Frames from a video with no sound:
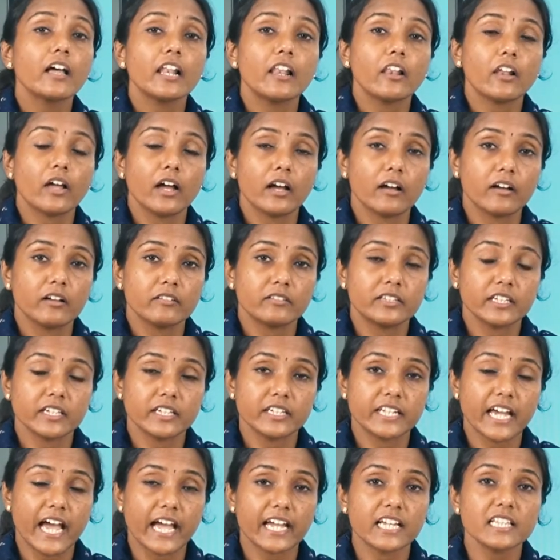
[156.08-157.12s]
the
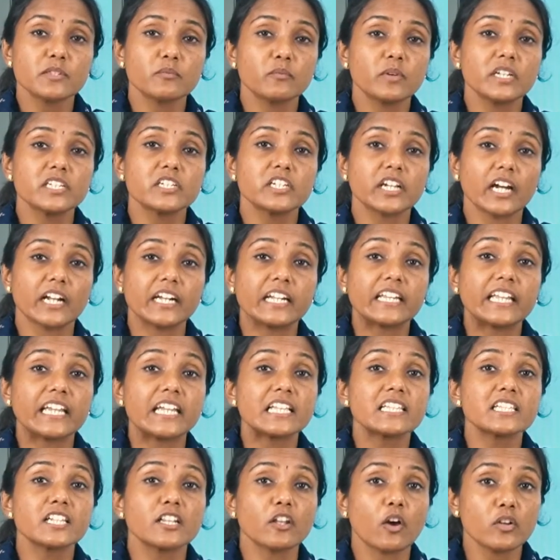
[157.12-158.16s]
diets which
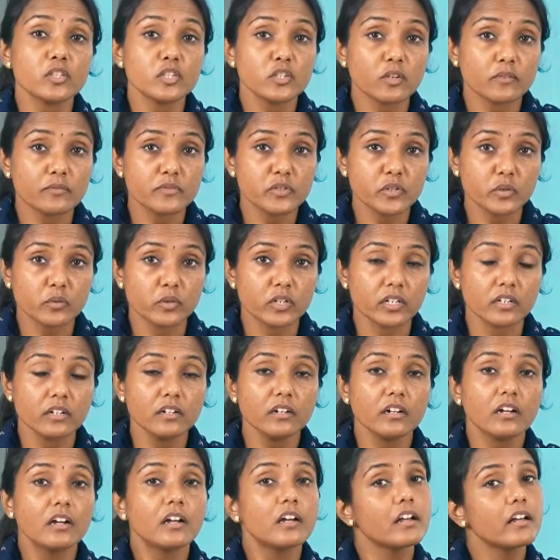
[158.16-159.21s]
contains lots of sugar,
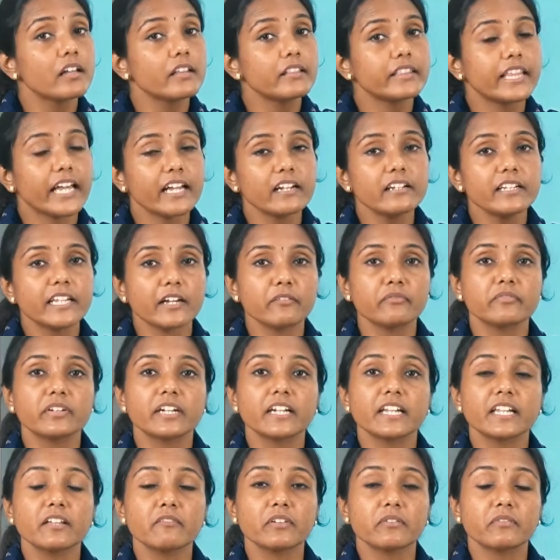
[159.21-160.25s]
then
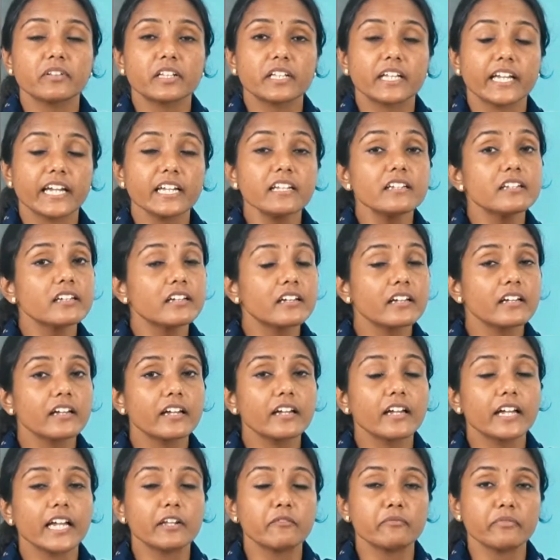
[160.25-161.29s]
definitely we will get
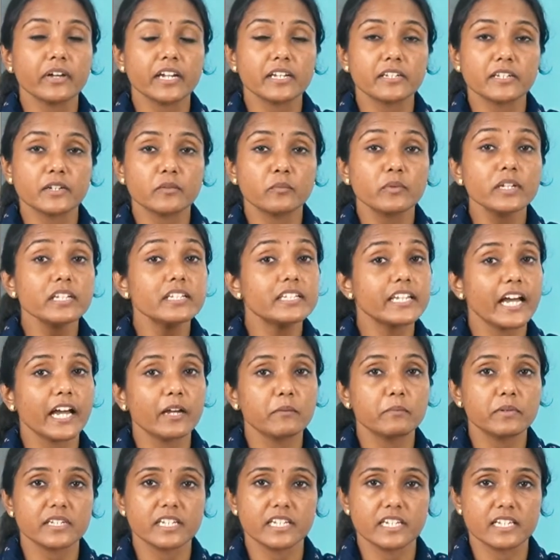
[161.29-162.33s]
infected with
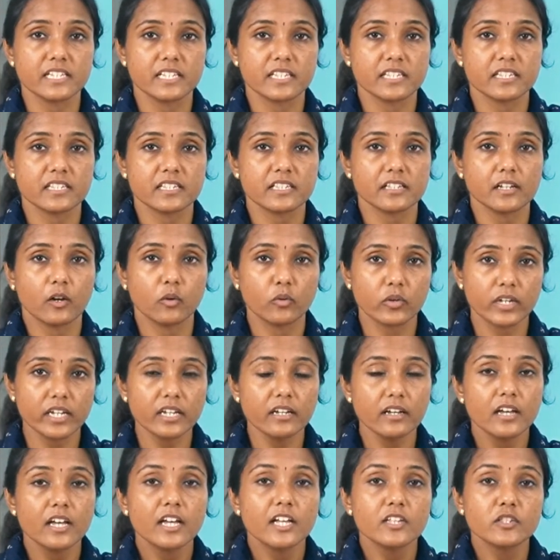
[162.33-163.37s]
diabetes.
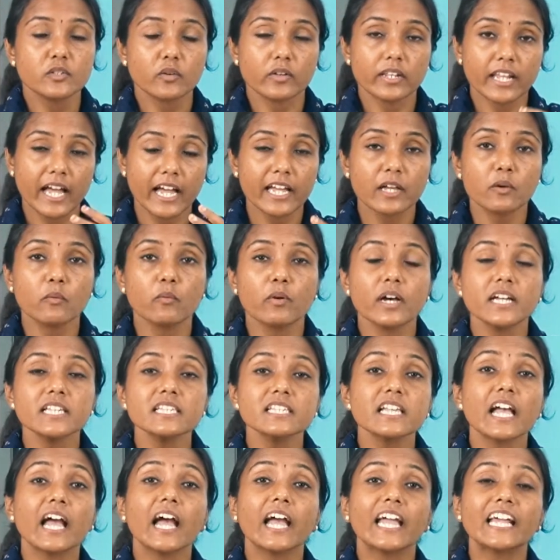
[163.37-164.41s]
Okay, so
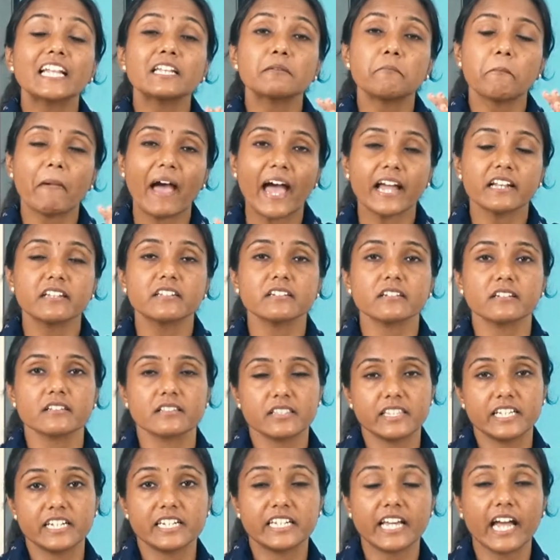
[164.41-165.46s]
likewise it
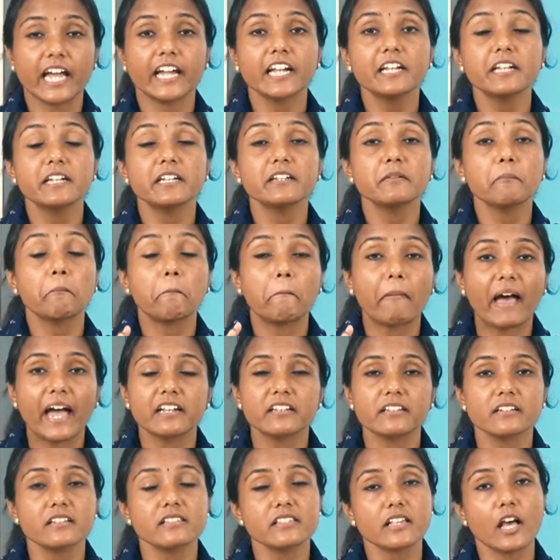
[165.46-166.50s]
matters, the diet
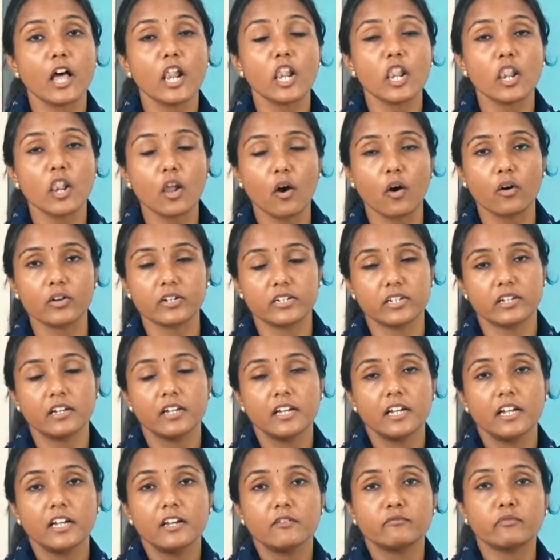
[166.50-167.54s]
matters a lot
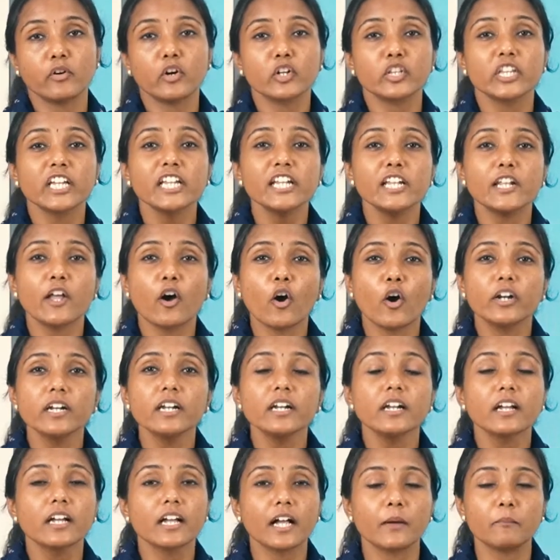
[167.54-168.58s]
for the
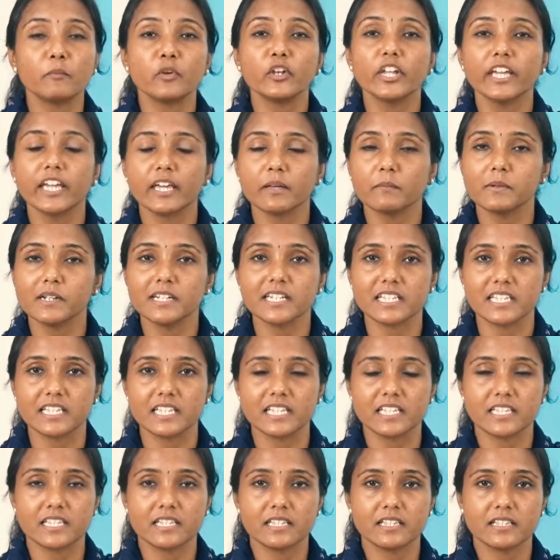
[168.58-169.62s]
non-communicable
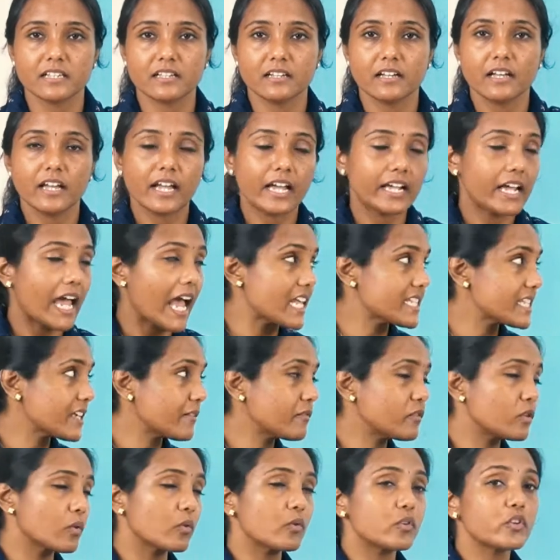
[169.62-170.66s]
disease. As
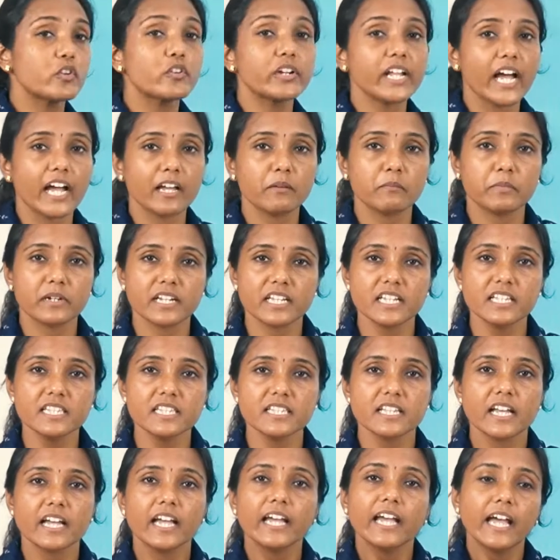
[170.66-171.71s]
I've told you,
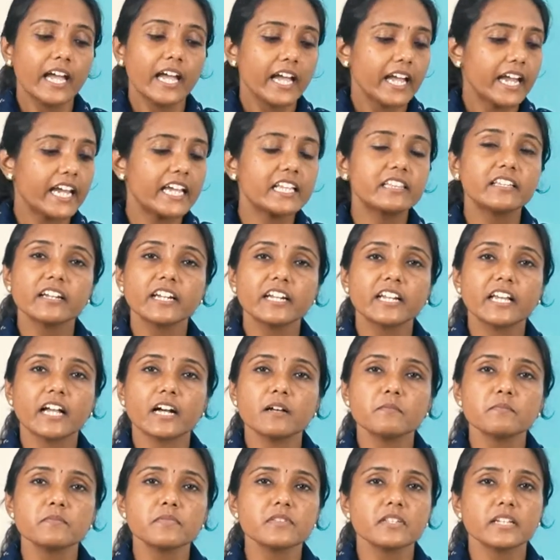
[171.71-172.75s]
diabetes, either it
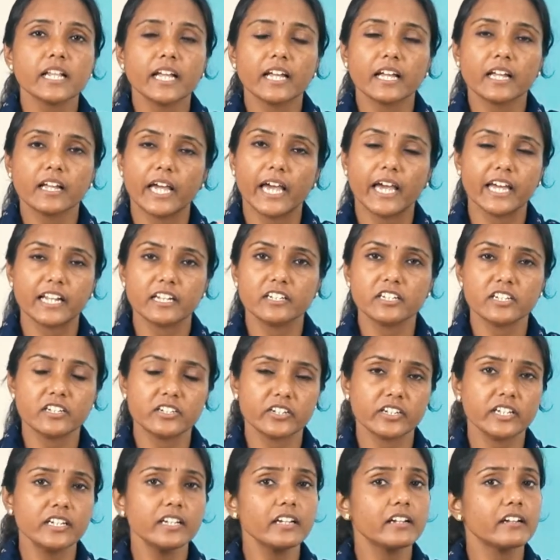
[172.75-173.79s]
comes like
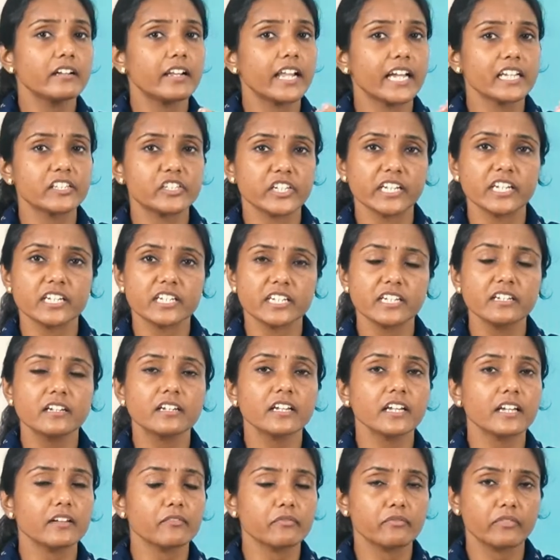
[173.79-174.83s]
hereditary, like
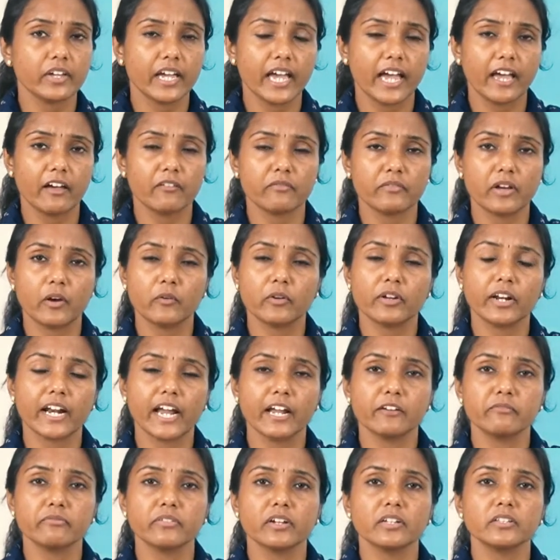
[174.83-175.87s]
genetic, if we have our
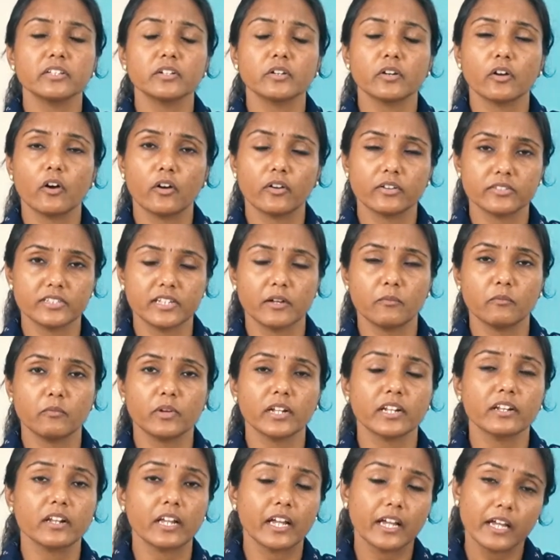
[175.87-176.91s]
grandfather or
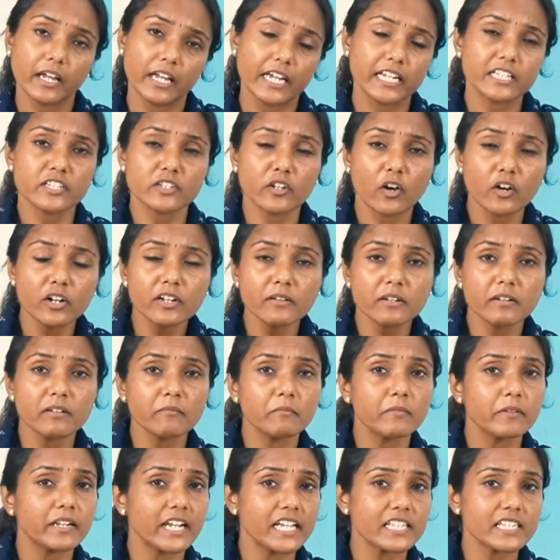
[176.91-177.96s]
someone, it's
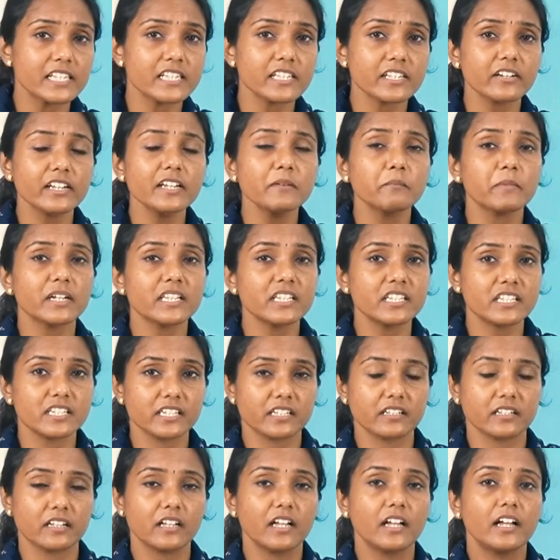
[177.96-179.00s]
not necessary, but
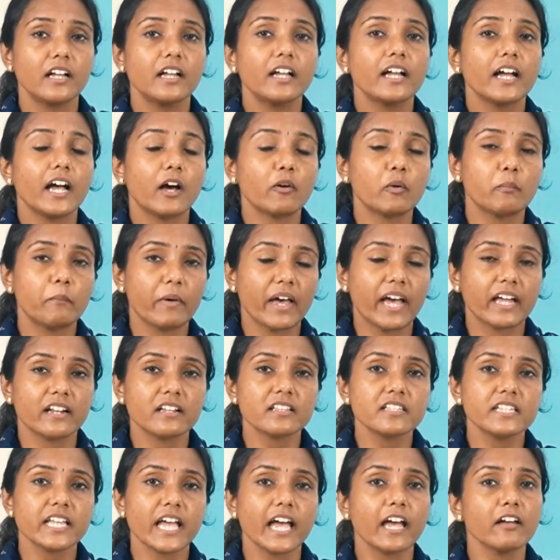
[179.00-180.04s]
still our
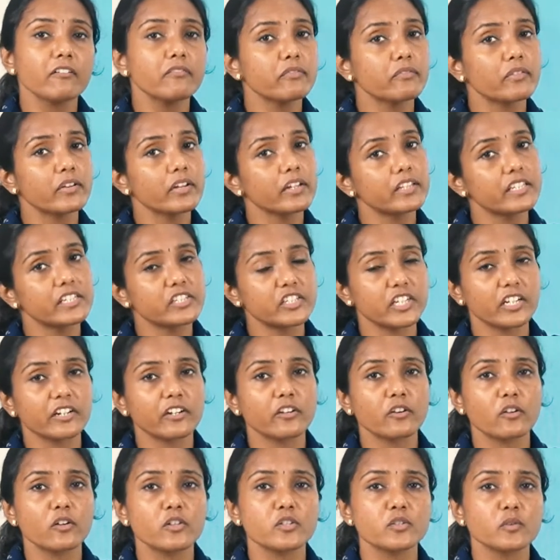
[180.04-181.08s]
parents have, the
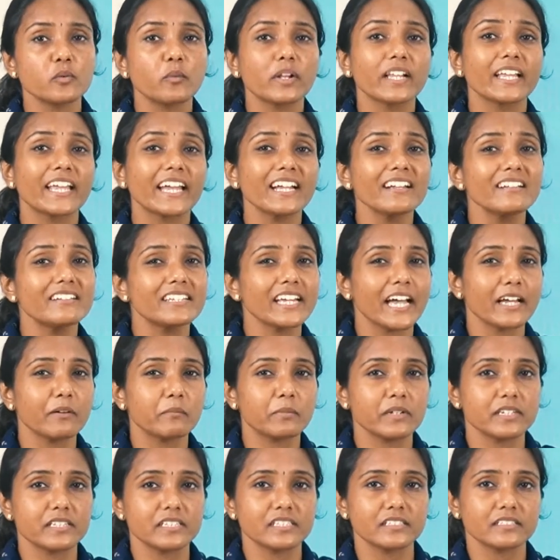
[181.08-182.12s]
children also will get
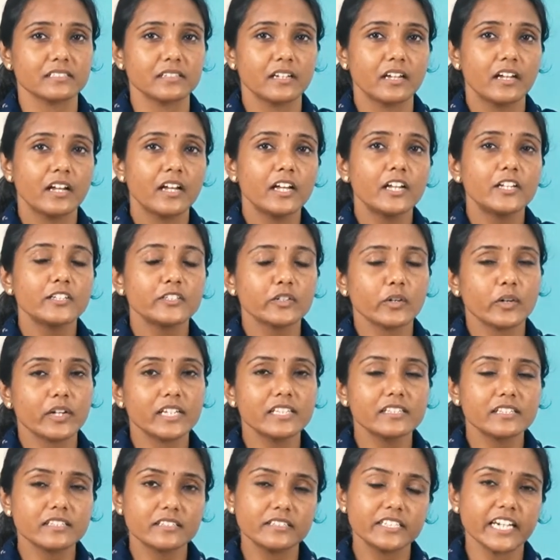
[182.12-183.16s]
diabetes. So
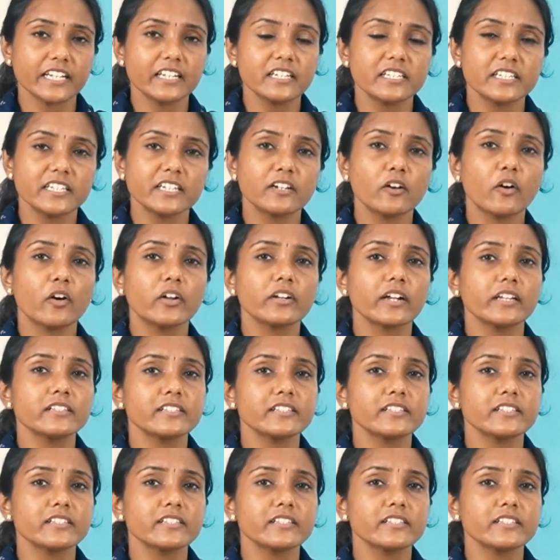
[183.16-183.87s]
it's genetic, or